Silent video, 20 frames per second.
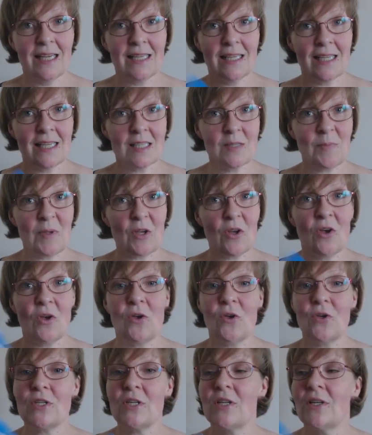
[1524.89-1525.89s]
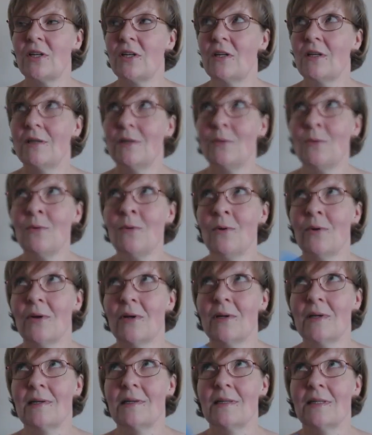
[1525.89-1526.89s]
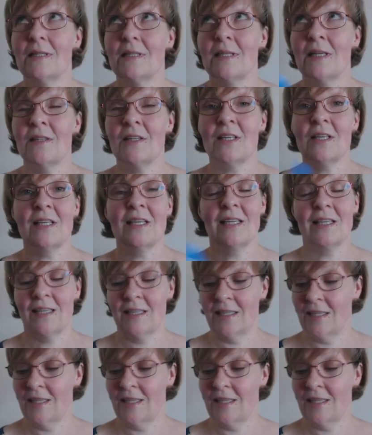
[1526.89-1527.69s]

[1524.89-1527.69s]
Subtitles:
and it gets a bit hot. Oh, another